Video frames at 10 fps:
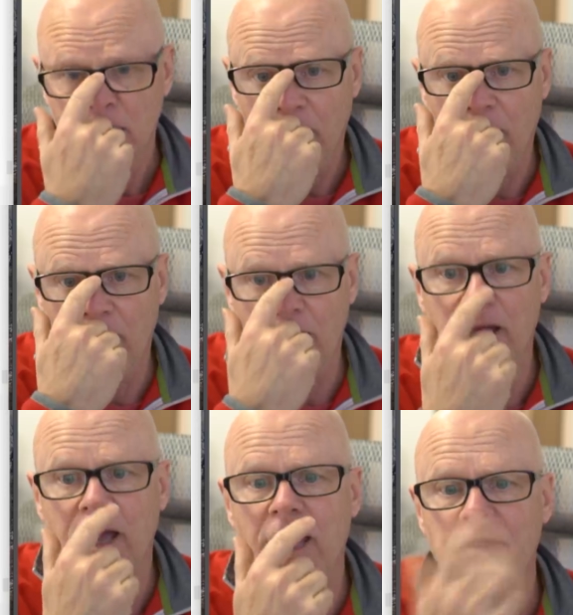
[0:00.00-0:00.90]

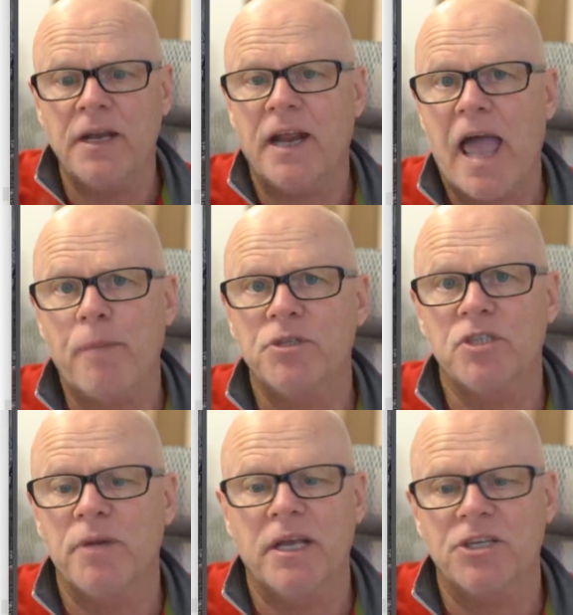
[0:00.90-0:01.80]
And then it happened
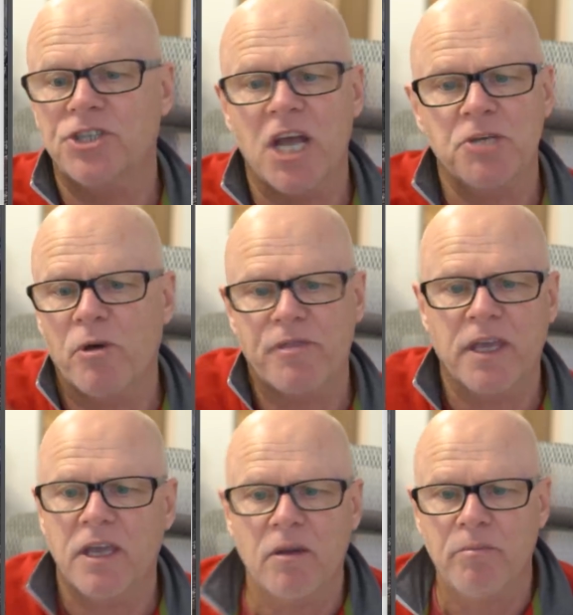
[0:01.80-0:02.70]
to me and it changed my
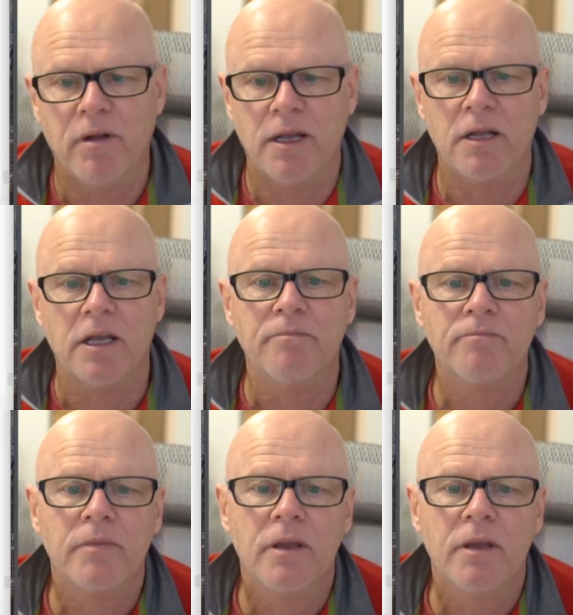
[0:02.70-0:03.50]
thinking completely.